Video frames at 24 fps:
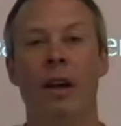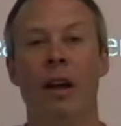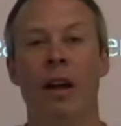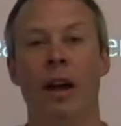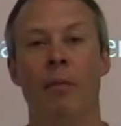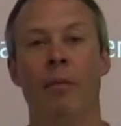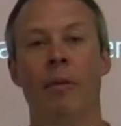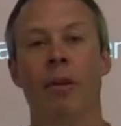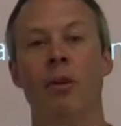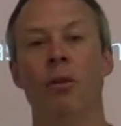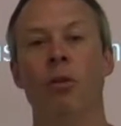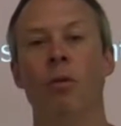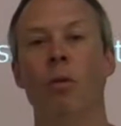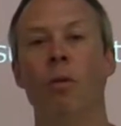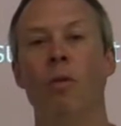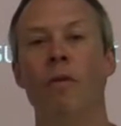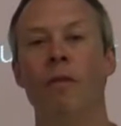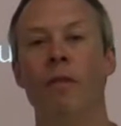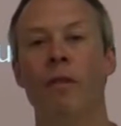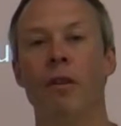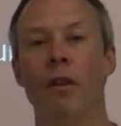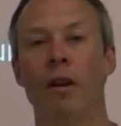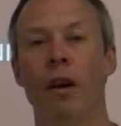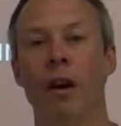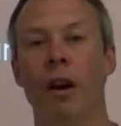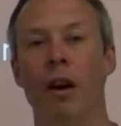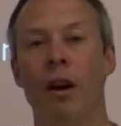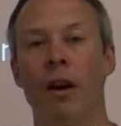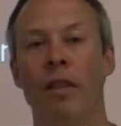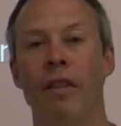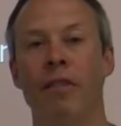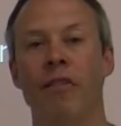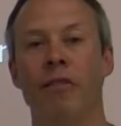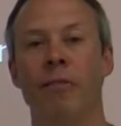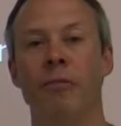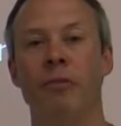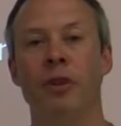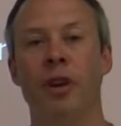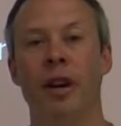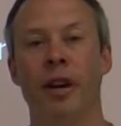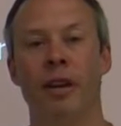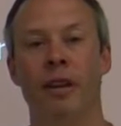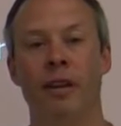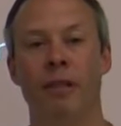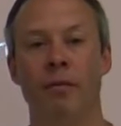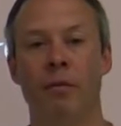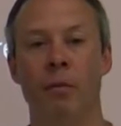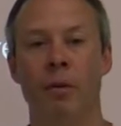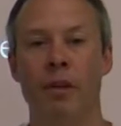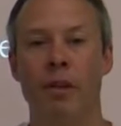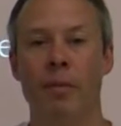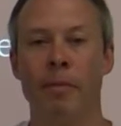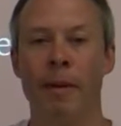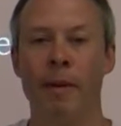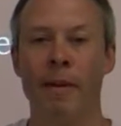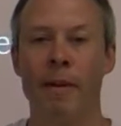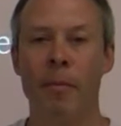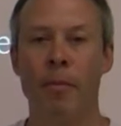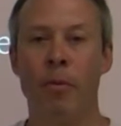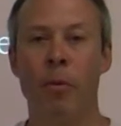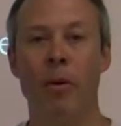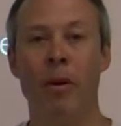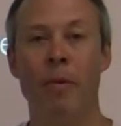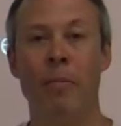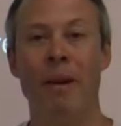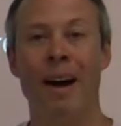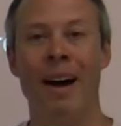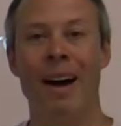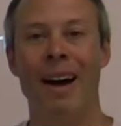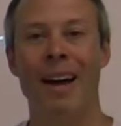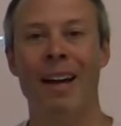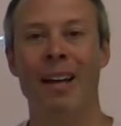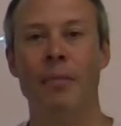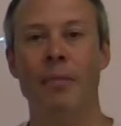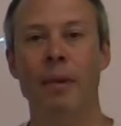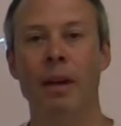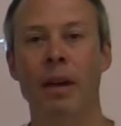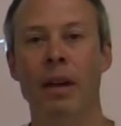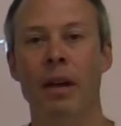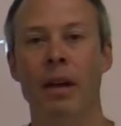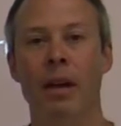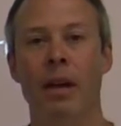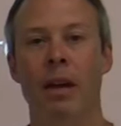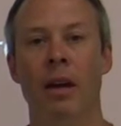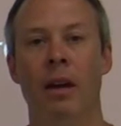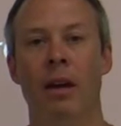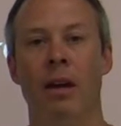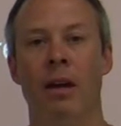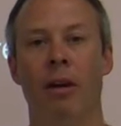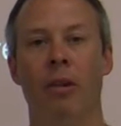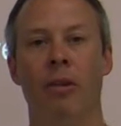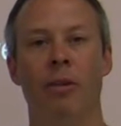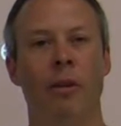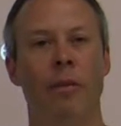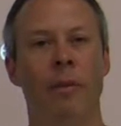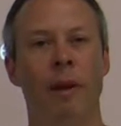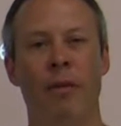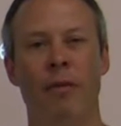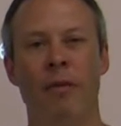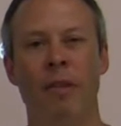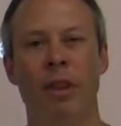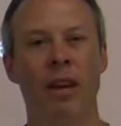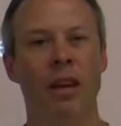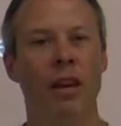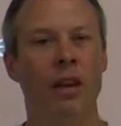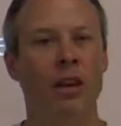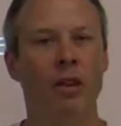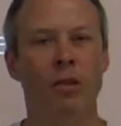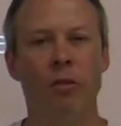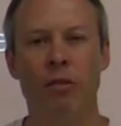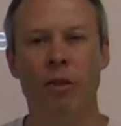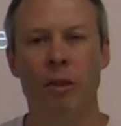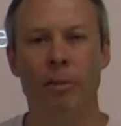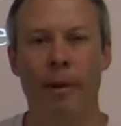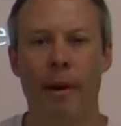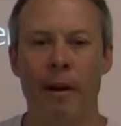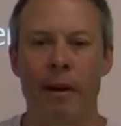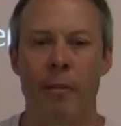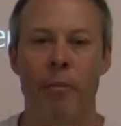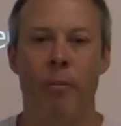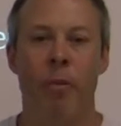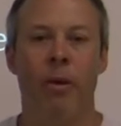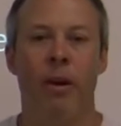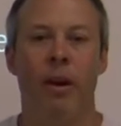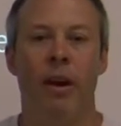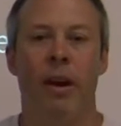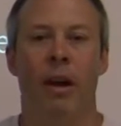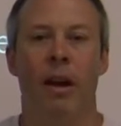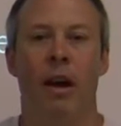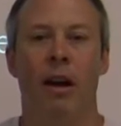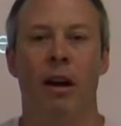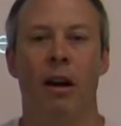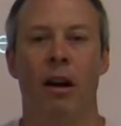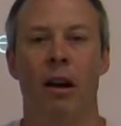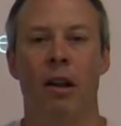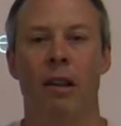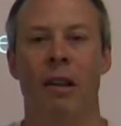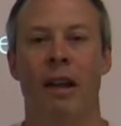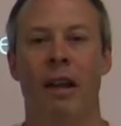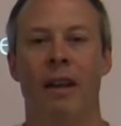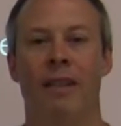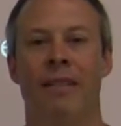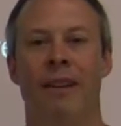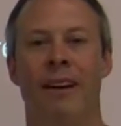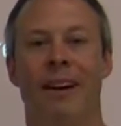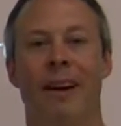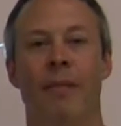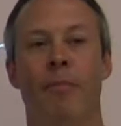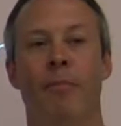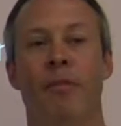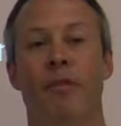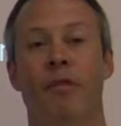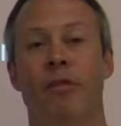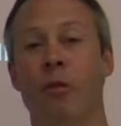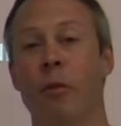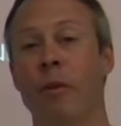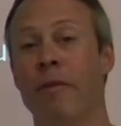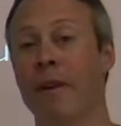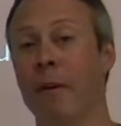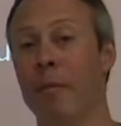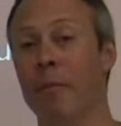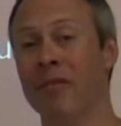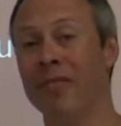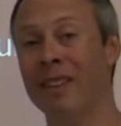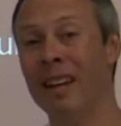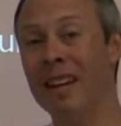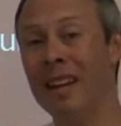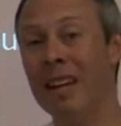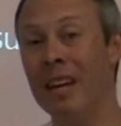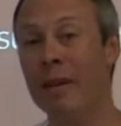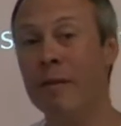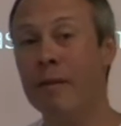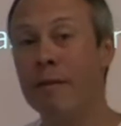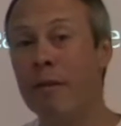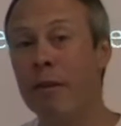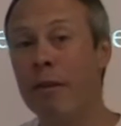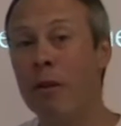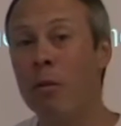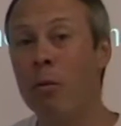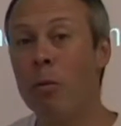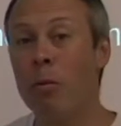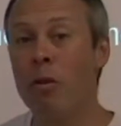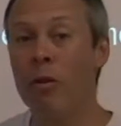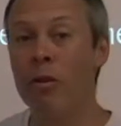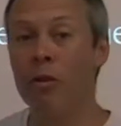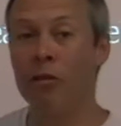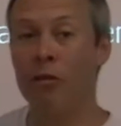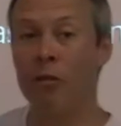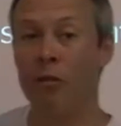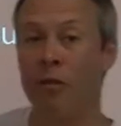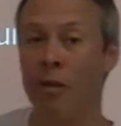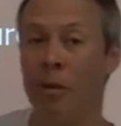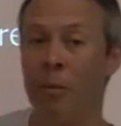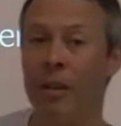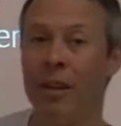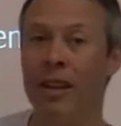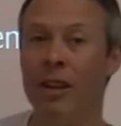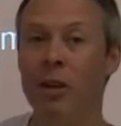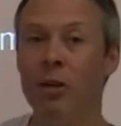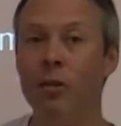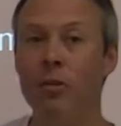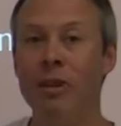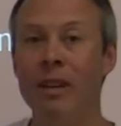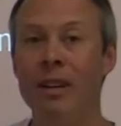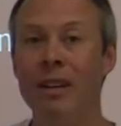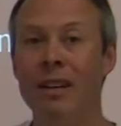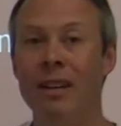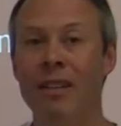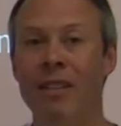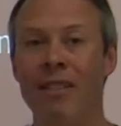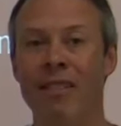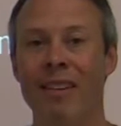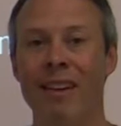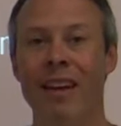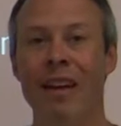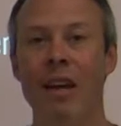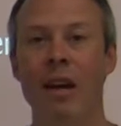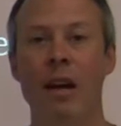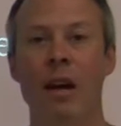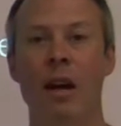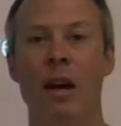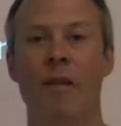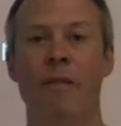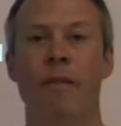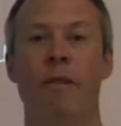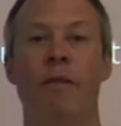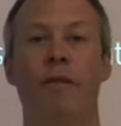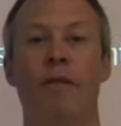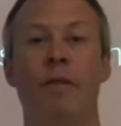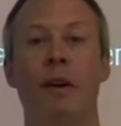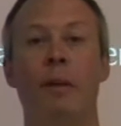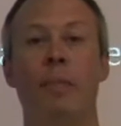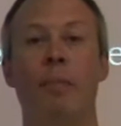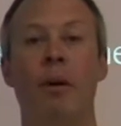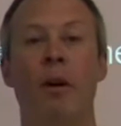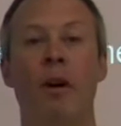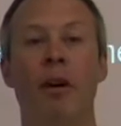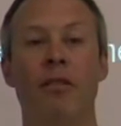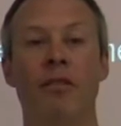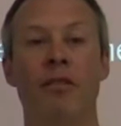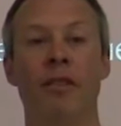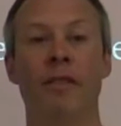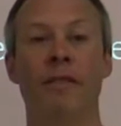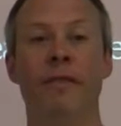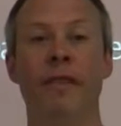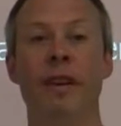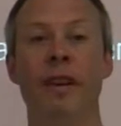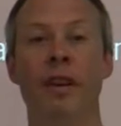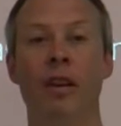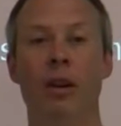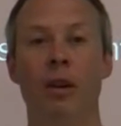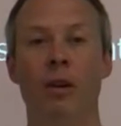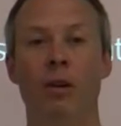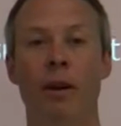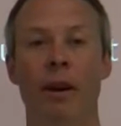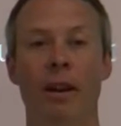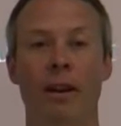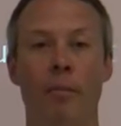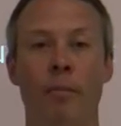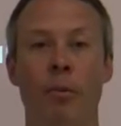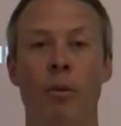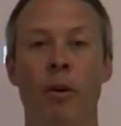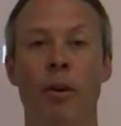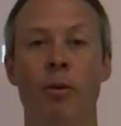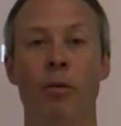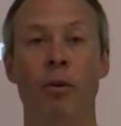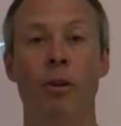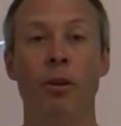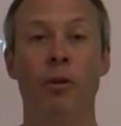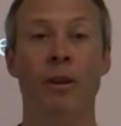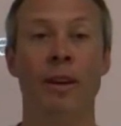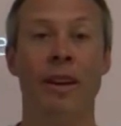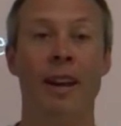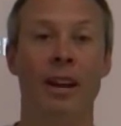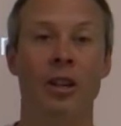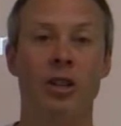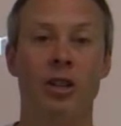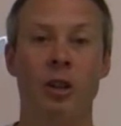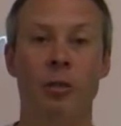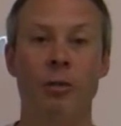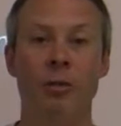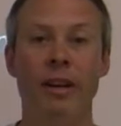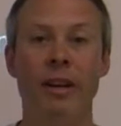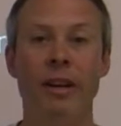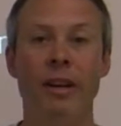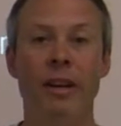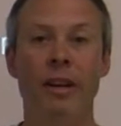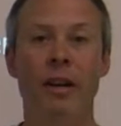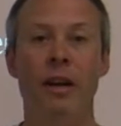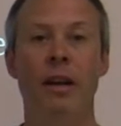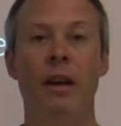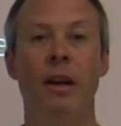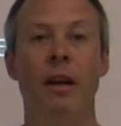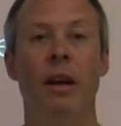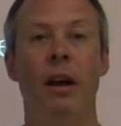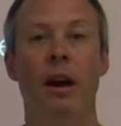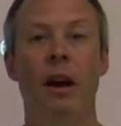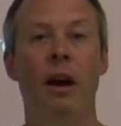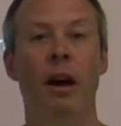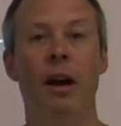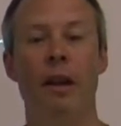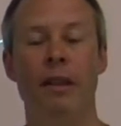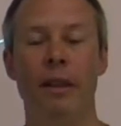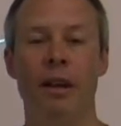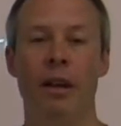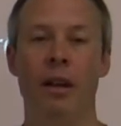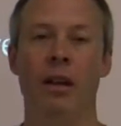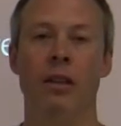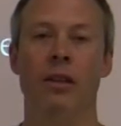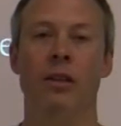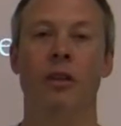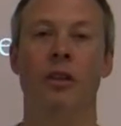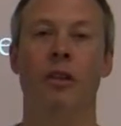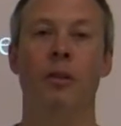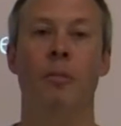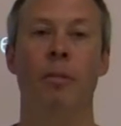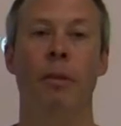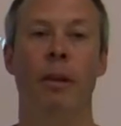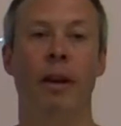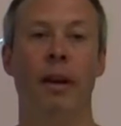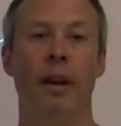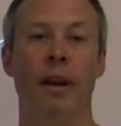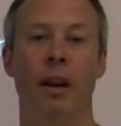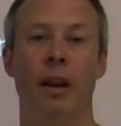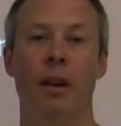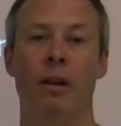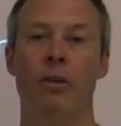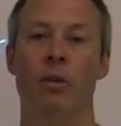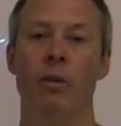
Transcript: I'm going to go over this objective with the PowerPoint behind me, although I'm not really going to use the PowerPoint a lot of times. So if I'm standing in front of words or something that you need to see, feel free to pause the video at a point where you can actually read it and then continue playing it.